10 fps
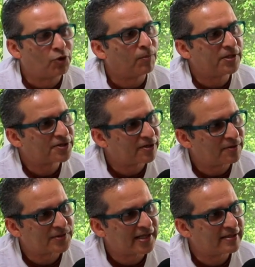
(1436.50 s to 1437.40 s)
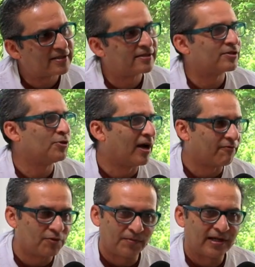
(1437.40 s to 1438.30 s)
normal circumstances, you
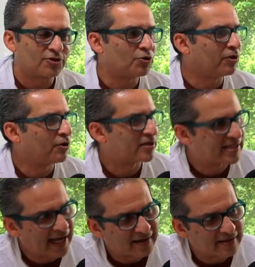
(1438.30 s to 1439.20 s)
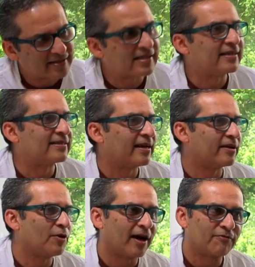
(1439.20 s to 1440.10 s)
have to make sure your status is there.
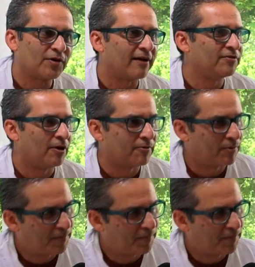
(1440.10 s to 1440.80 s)
You have to have your